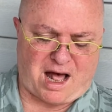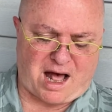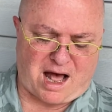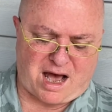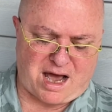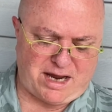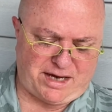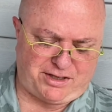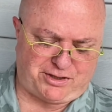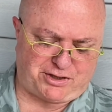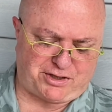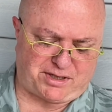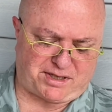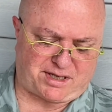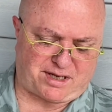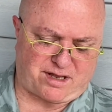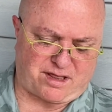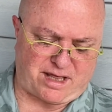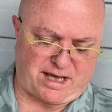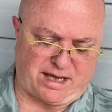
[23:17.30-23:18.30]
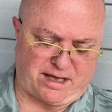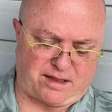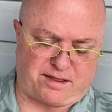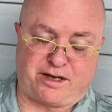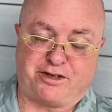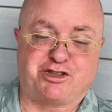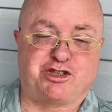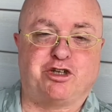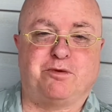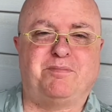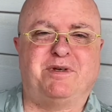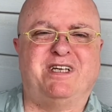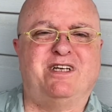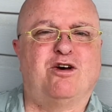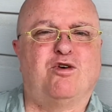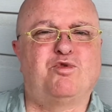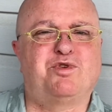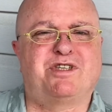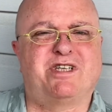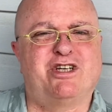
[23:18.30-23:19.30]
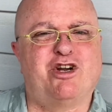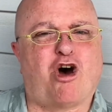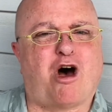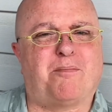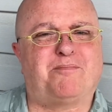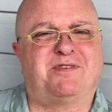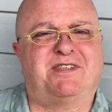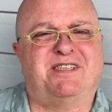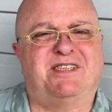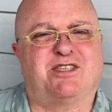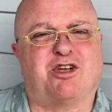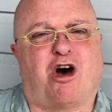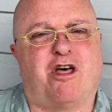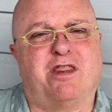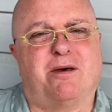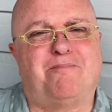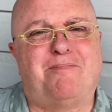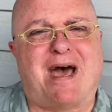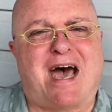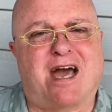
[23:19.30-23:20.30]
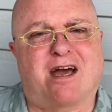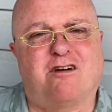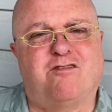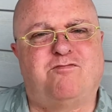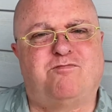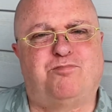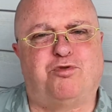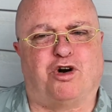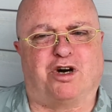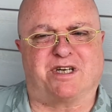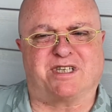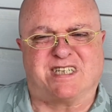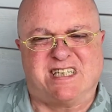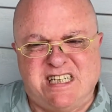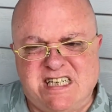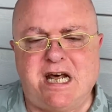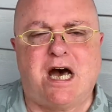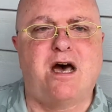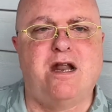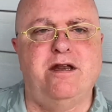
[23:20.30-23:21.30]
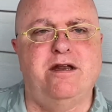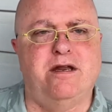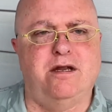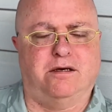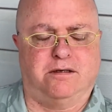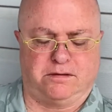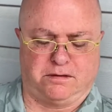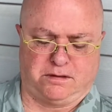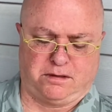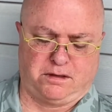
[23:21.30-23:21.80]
I just think there should be no synopses on the back of books. None!